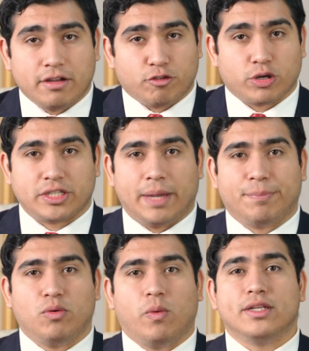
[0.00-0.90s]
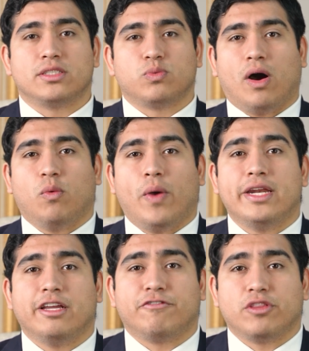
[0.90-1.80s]
For example, once while
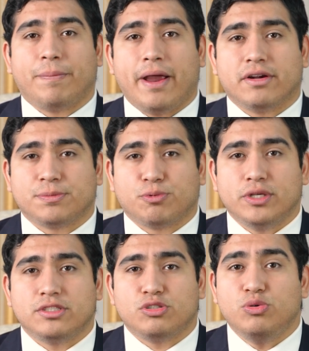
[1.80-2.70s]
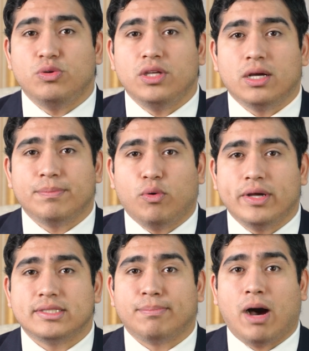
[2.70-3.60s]
waiting for the parish priest, two young
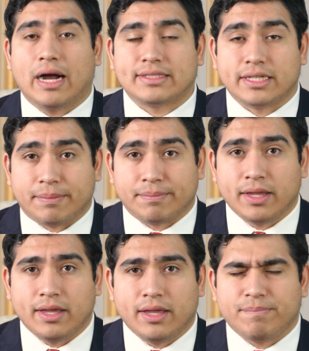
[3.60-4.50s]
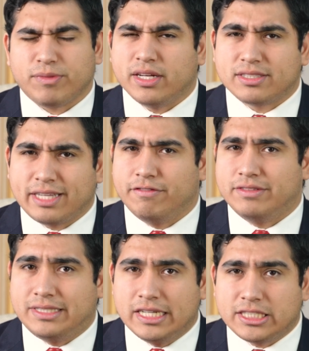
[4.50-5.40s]
boys mocked him, and instead
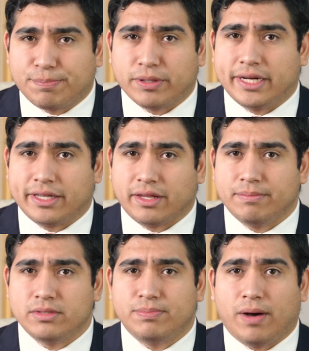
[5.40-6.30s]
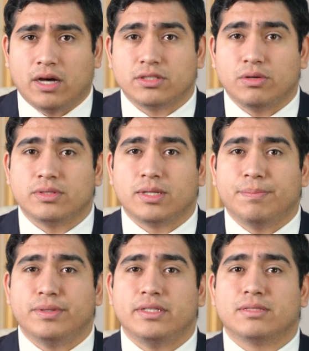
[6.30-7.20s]
of disciplining them, Bosco
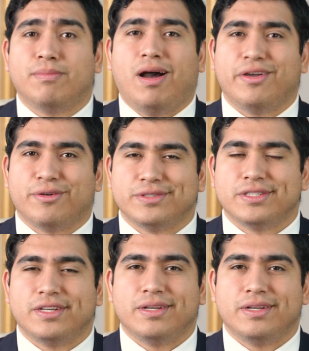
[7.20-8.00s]
simply smiled.